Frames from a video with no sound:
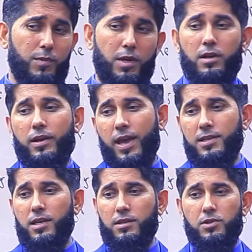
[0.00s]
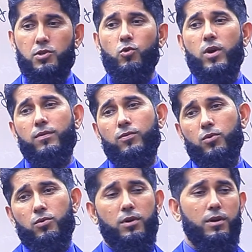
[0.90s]
in an essay that you write
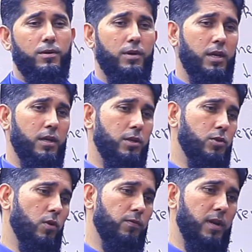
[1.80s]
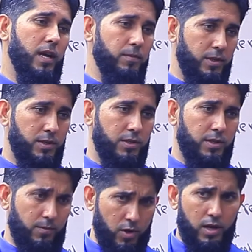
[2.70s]
for the TOEFL IBT
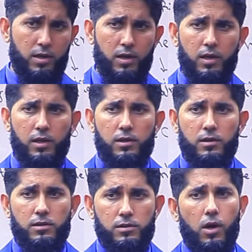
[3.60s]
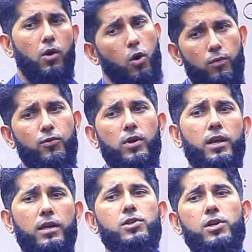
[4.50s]
exam, right? So hopefully,
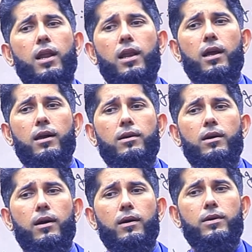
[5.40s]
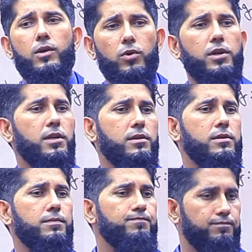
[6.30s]
inshallah, you will
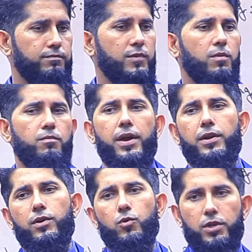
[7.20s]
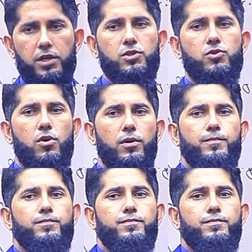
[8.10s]
get better, you will get strong,